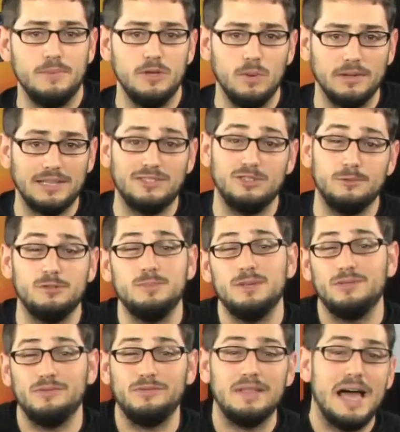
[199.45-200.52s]
and you want that surface to be
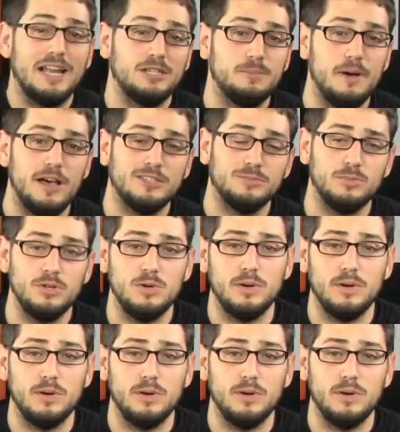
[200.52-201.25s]
as flat as possible.